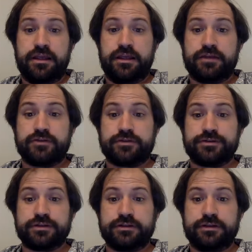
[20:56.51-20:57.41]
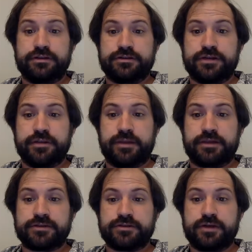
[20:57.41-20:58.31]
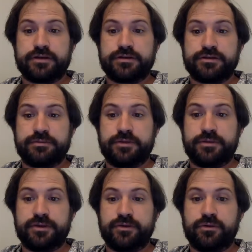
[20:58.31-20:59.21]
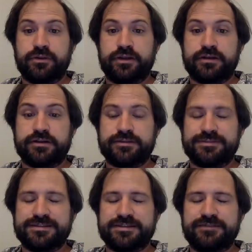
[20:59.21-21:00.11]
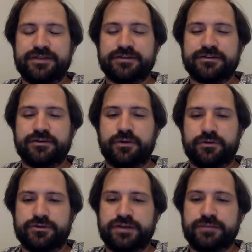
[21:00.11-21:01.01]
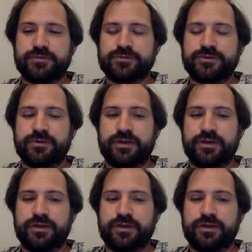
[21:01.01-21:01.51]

Interestingly, these kinematic strategies appear to be correlated to specific skull shapes, resulting